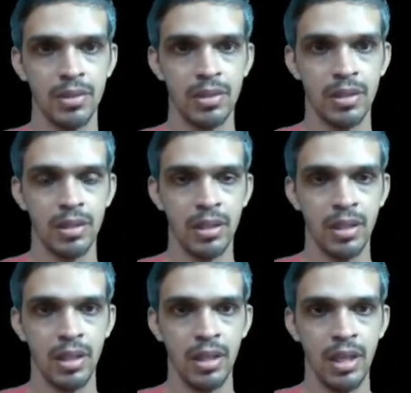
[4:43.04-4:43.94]
So
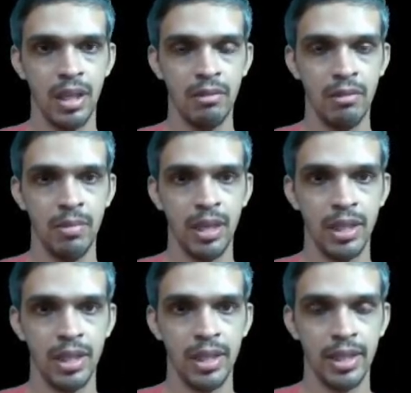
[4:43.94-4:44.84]
L
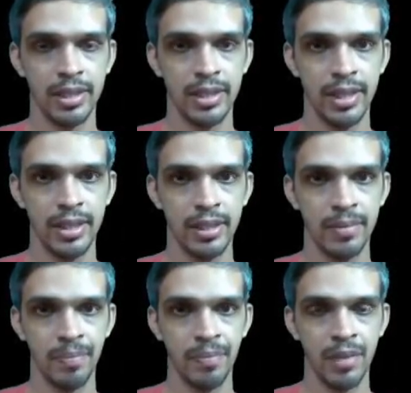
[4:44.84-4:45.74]
will be at the index
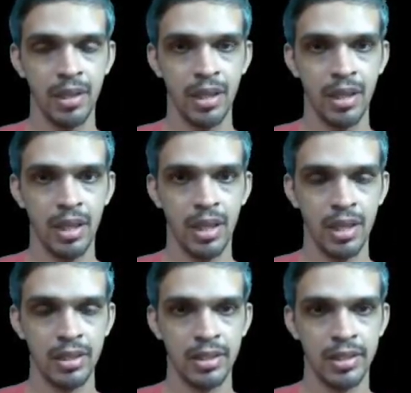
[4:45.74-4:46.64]
6,
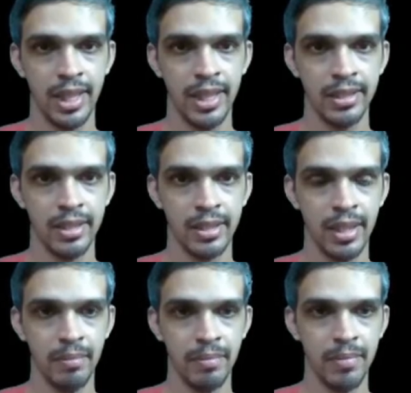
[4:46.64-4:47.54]
R stays
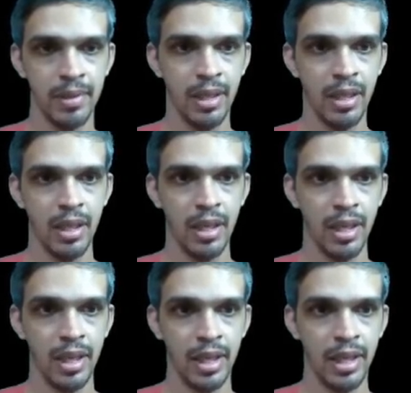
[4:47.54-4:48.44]
the same,
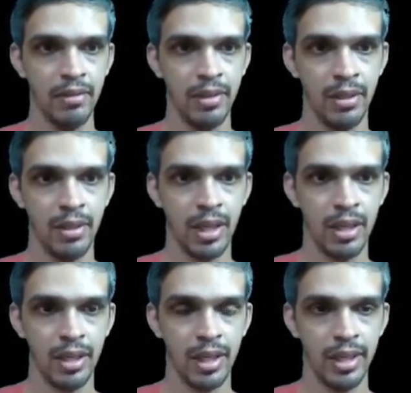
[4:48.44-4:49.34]
and again we need
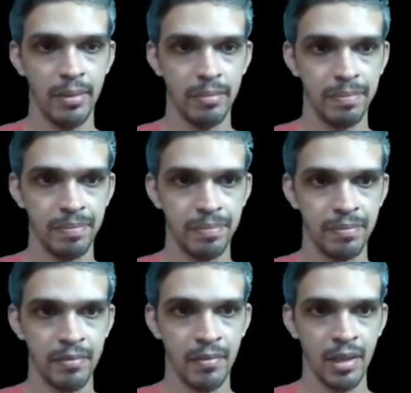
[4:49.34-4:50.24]
to calculate m.
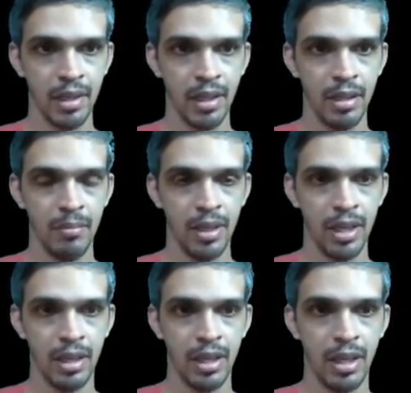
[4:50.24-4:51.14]

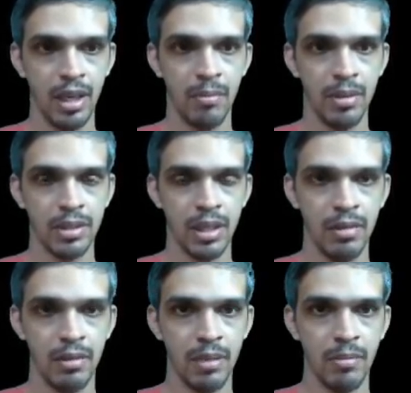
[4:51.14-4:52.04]
M equal to L plus
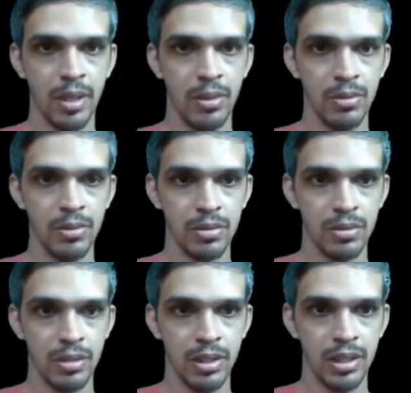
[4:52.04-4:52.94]
R divided by 2.
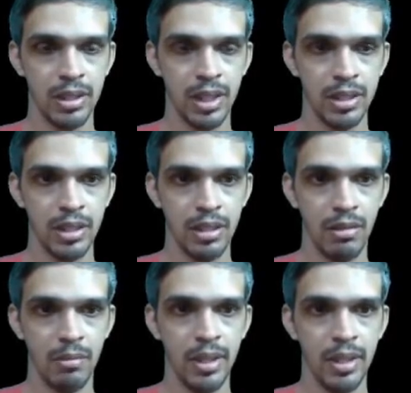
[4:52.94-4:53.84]
So in this case,
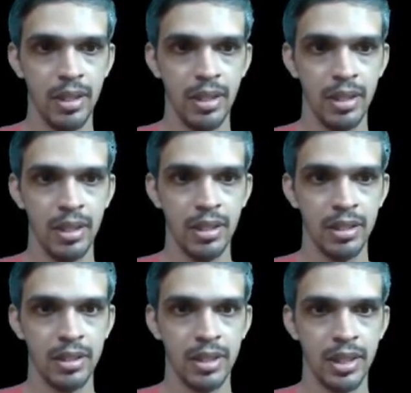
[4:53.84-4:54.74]
it will be
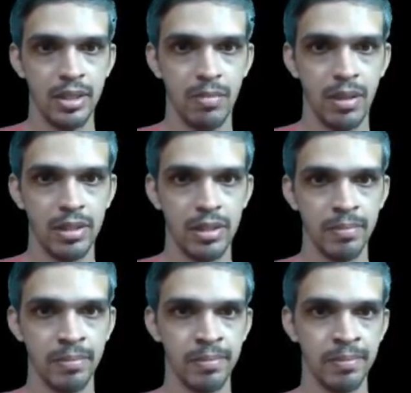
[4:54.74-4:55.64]
6 plus